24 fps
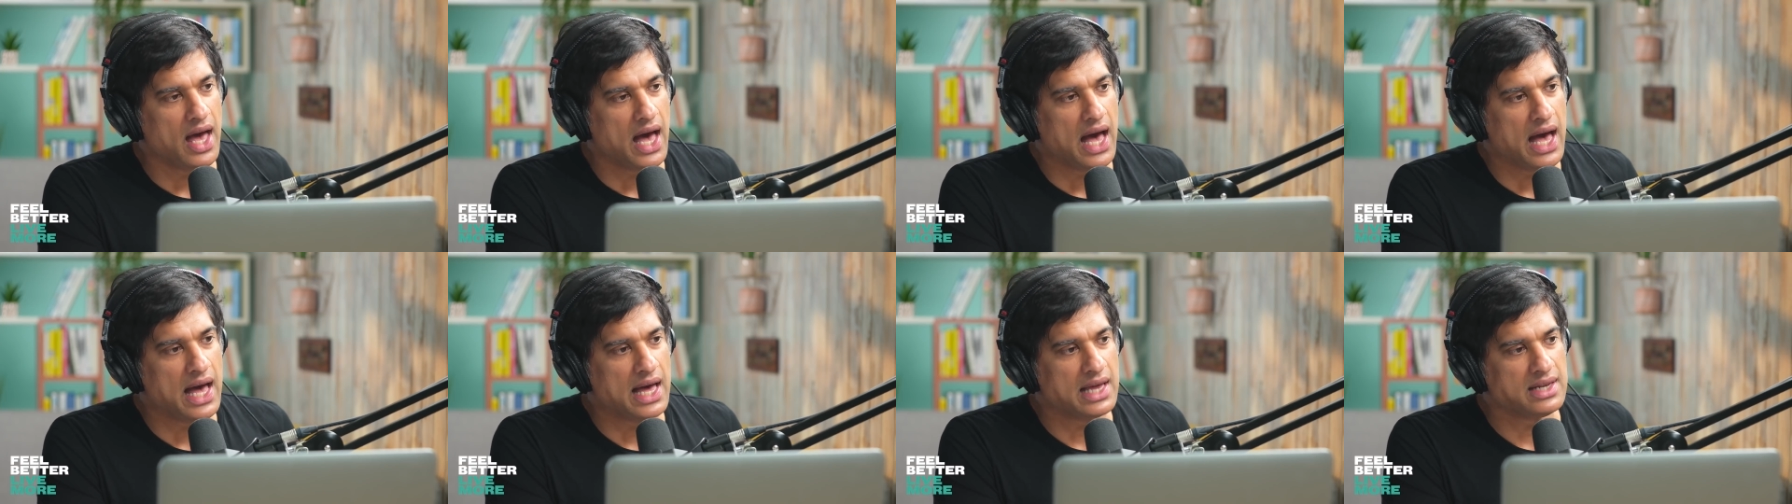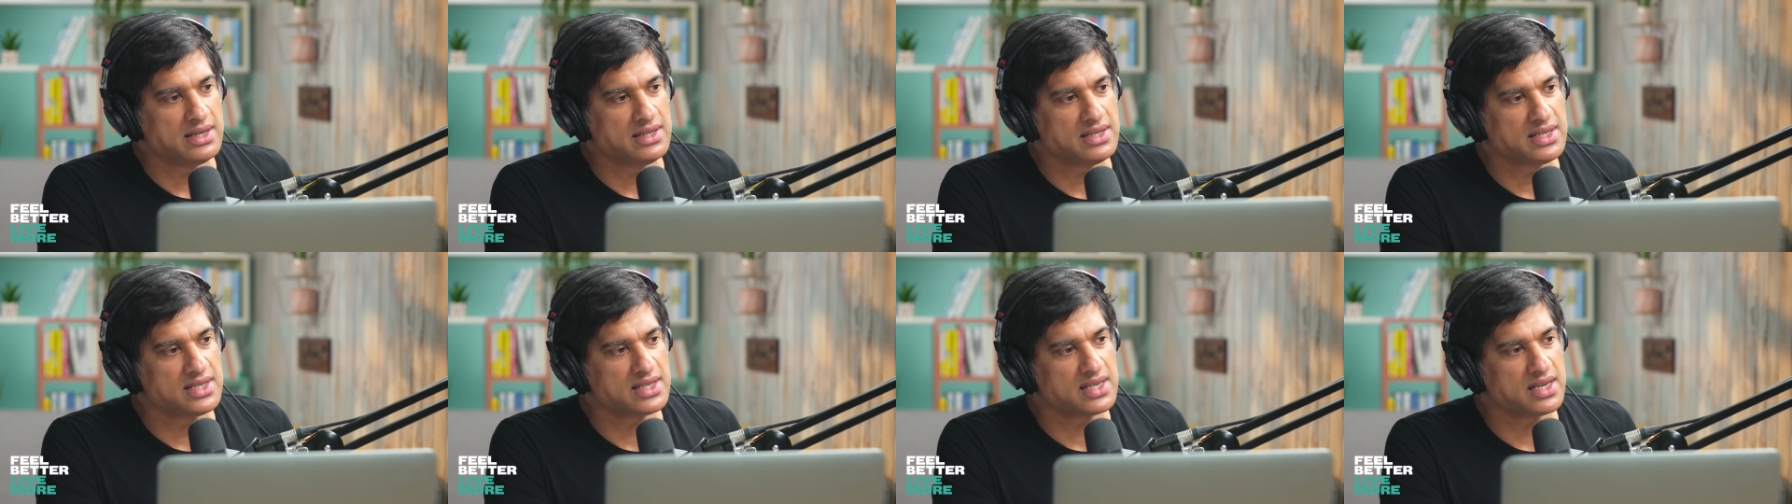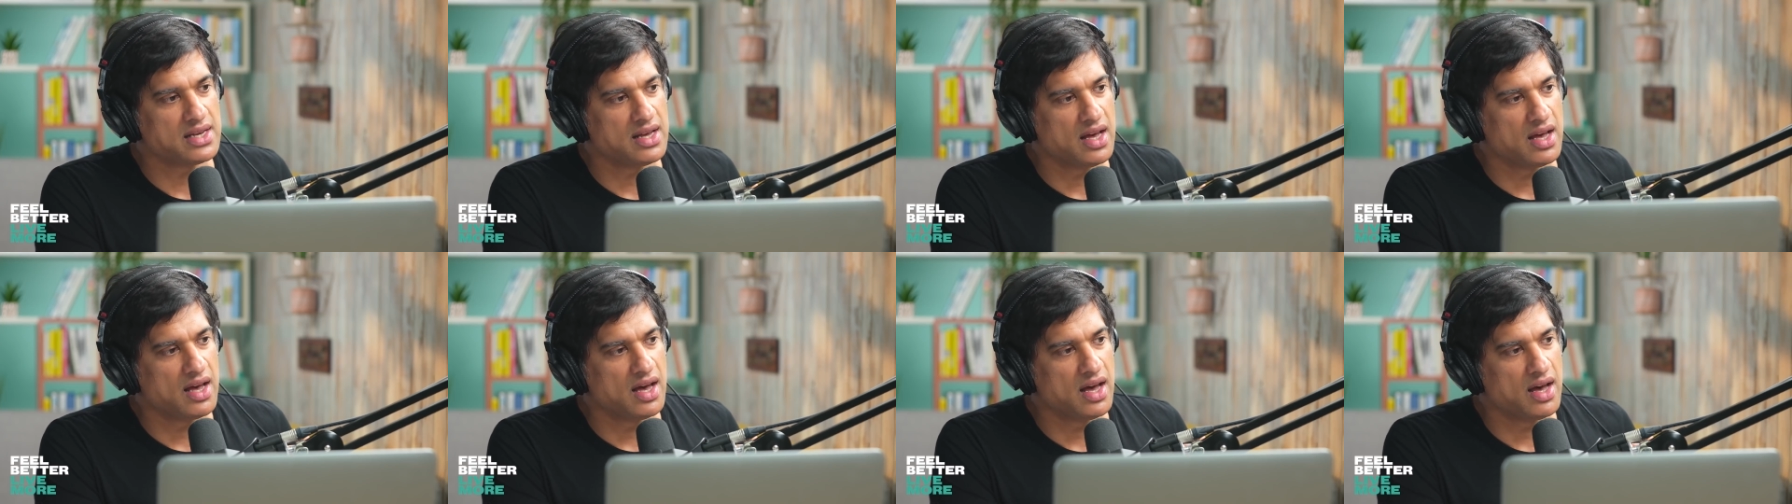And
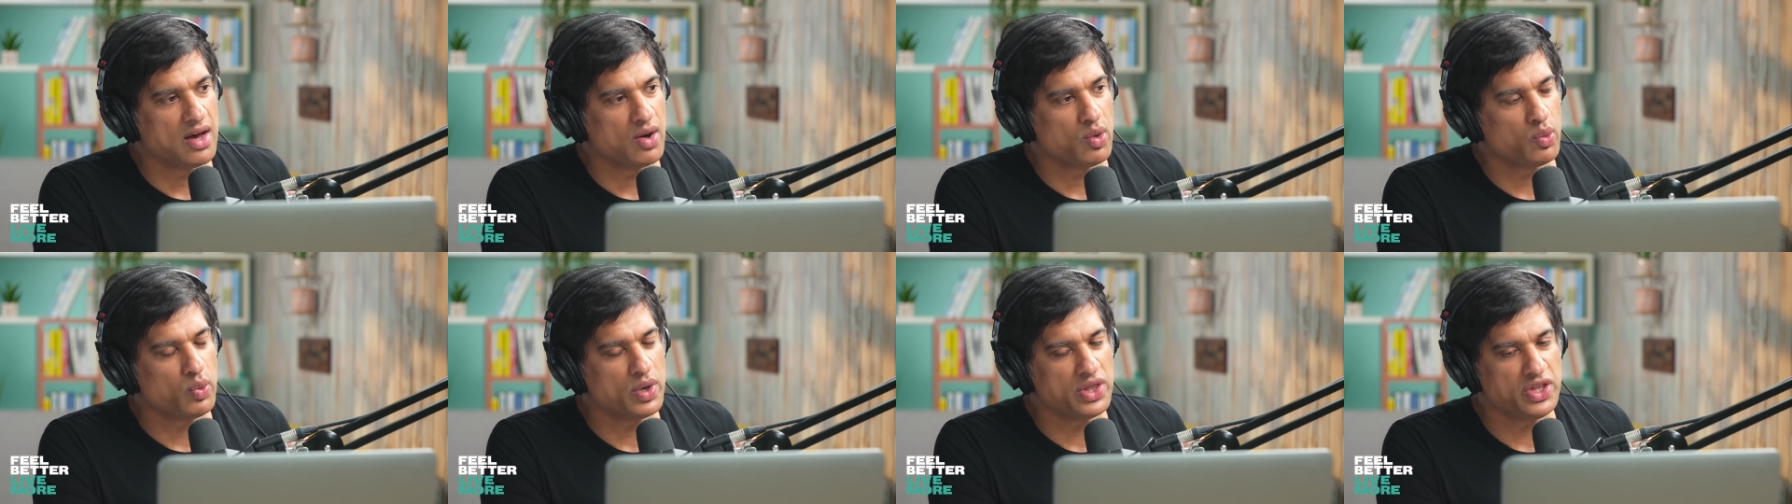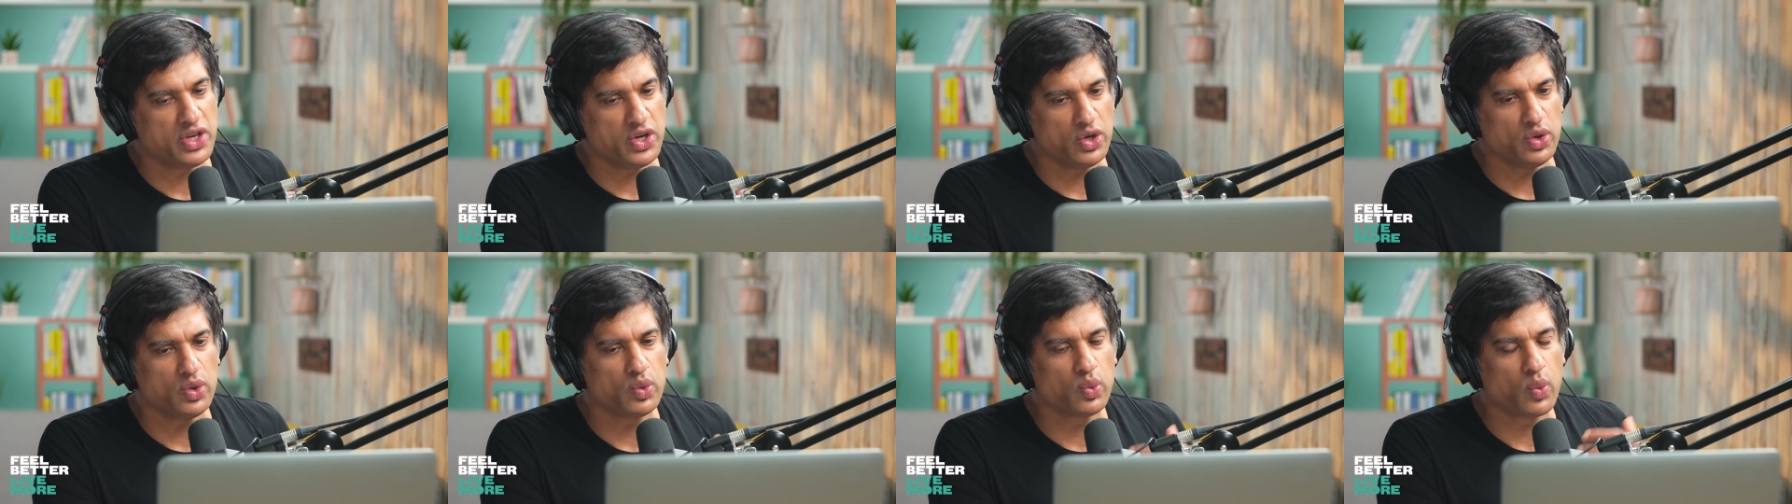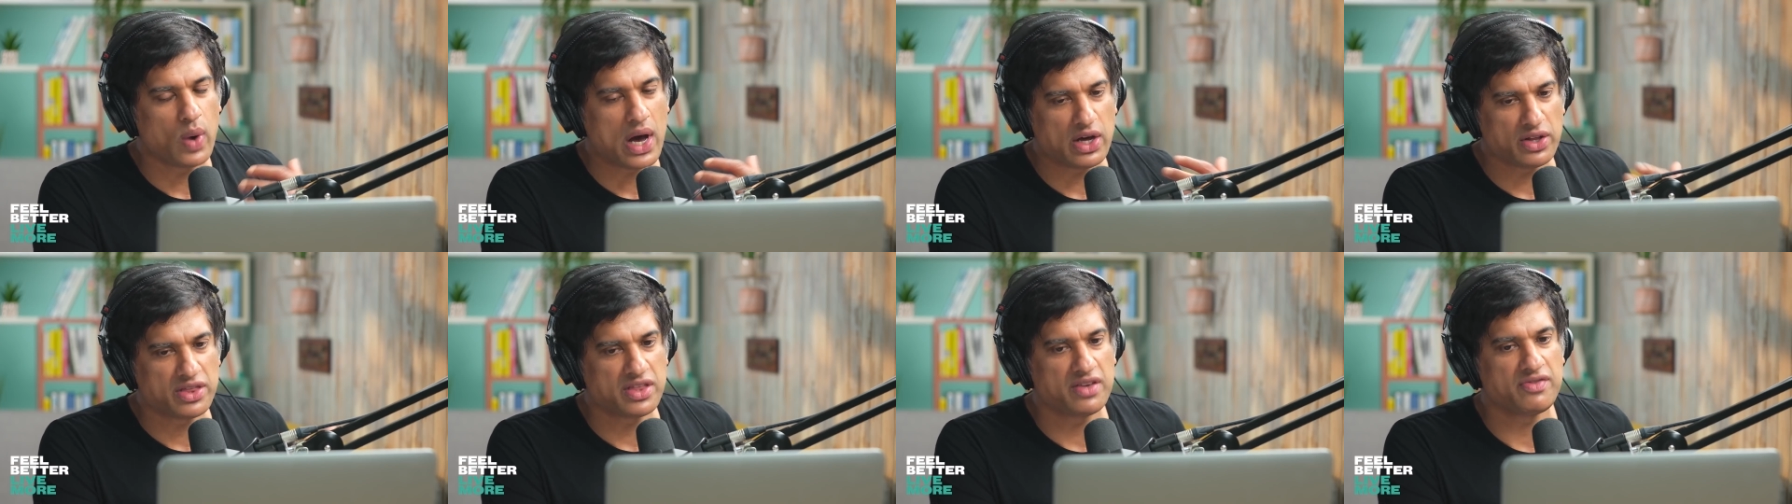with your
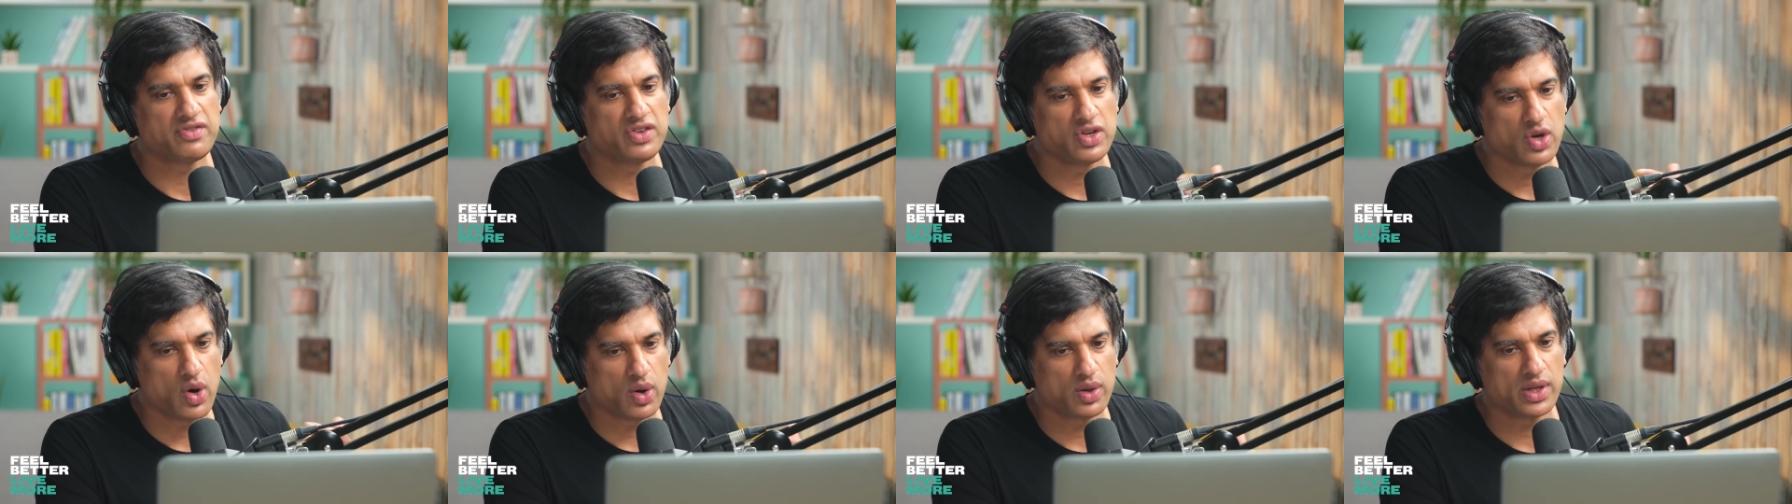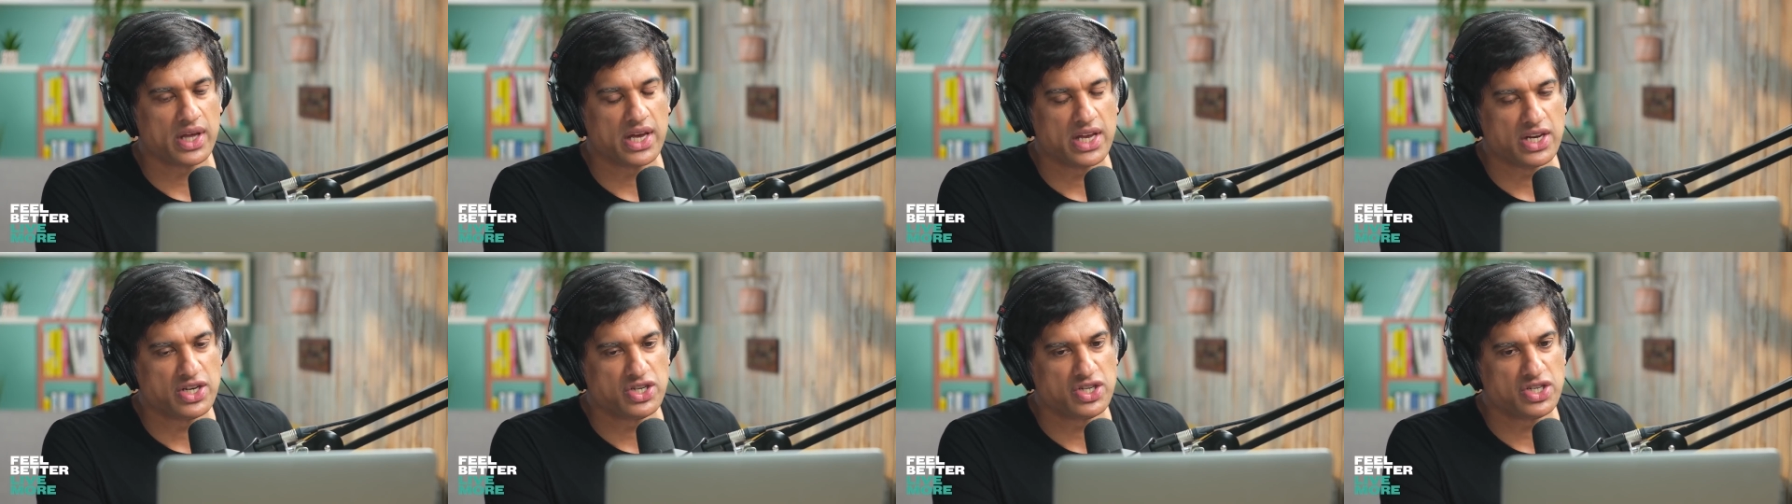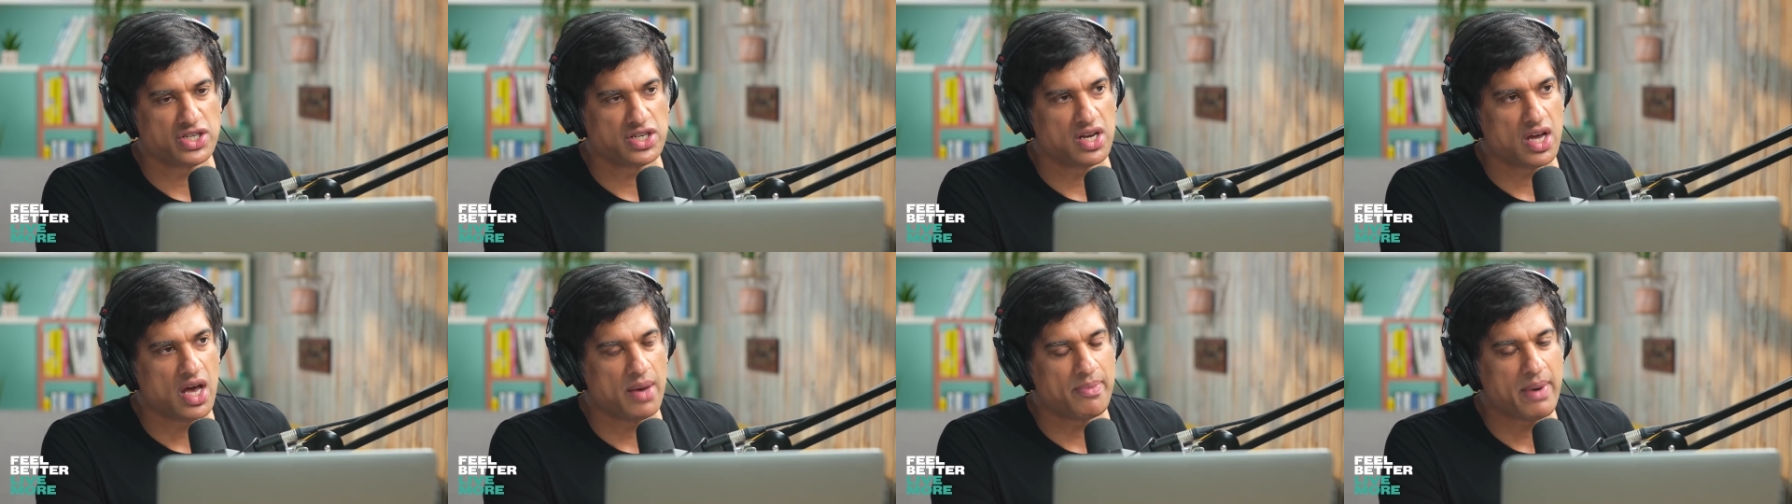wealth of knowledge